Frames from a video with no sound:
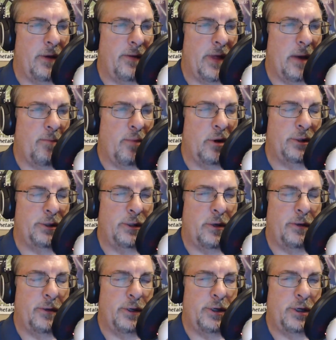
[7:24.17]
that person
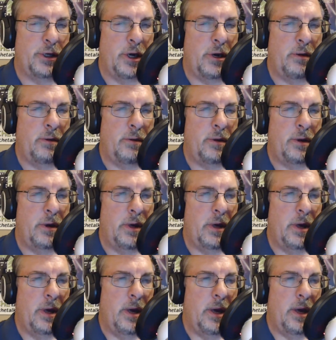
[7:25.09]
on the show.
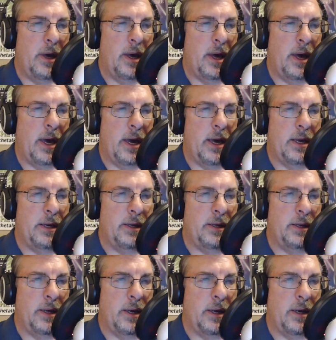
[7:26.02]
And